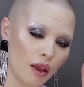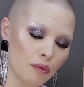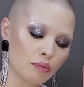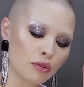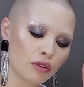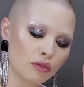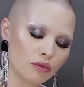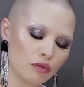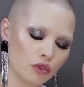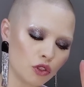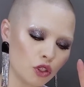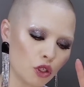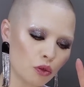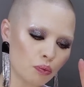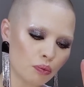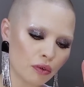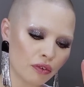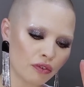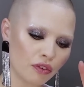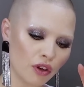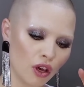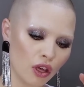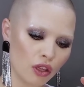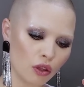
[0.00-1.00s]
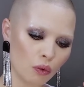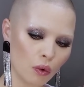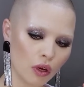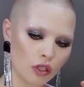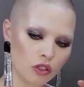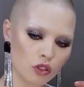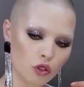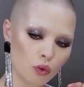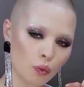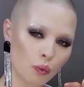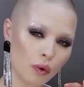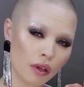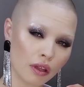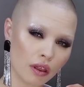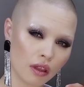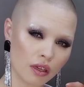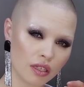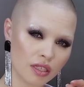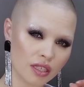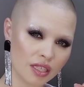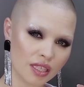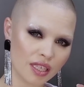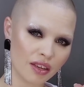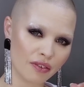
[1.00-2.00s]
I do prefer the ones with a
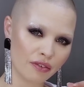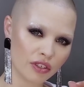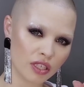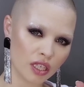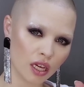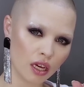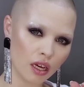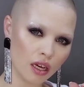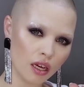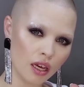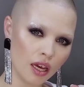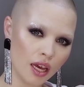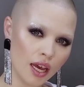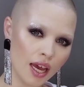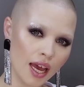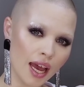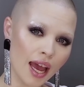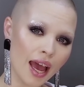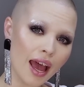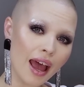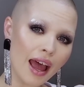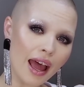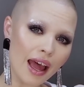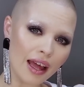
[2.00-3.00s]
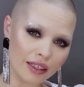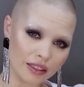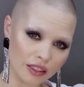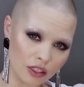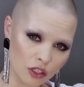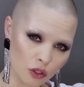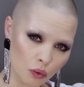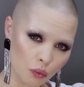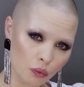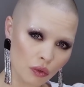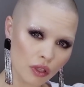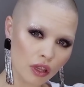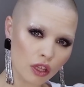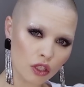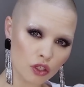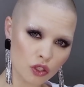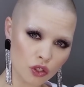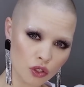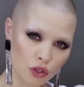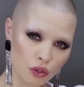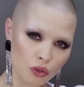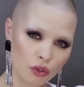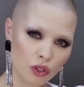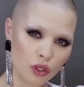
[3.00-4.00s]
sifter and with a
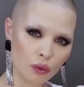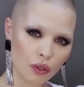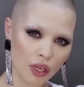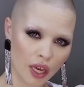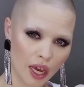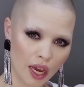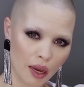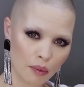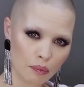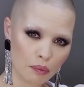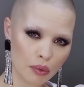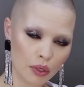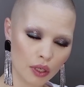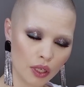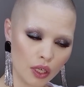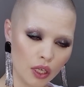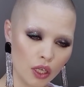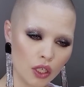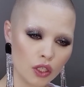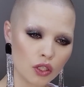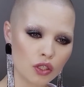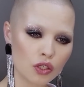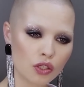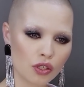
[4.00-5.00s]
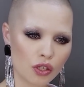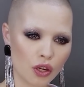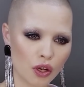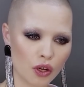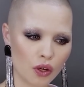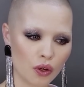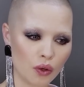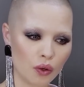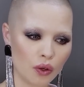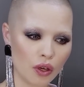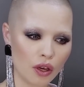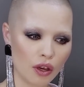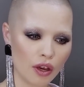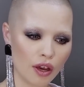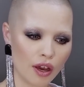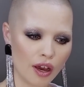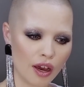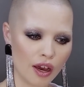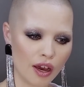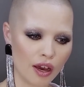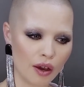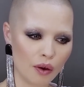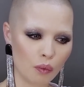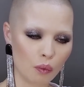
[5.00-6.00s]
screw cap. So
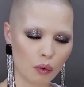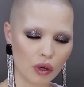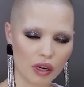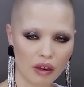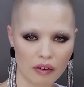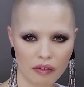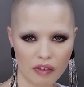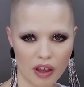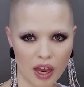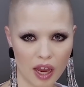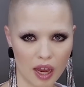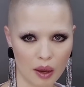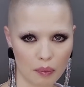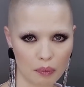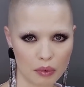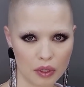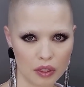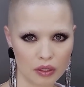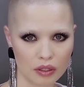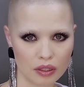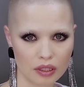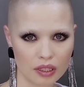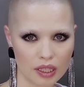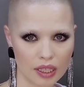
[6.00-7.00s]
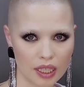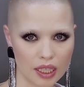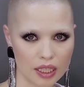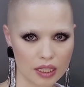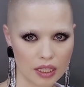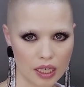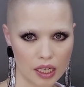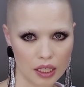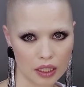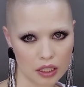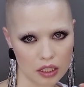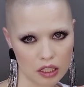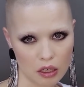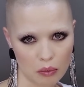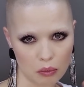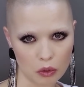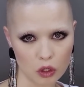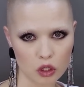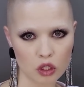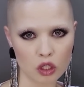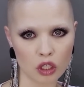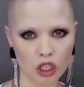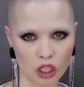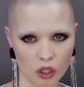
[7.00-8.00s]
whatever happens, there's like
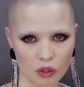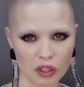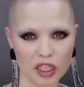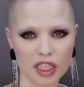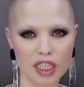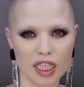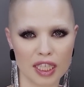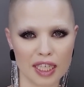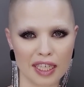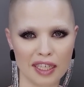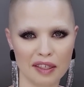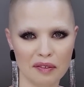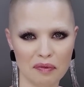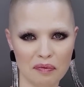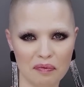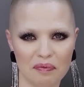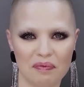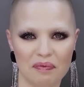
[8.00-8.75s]
double security.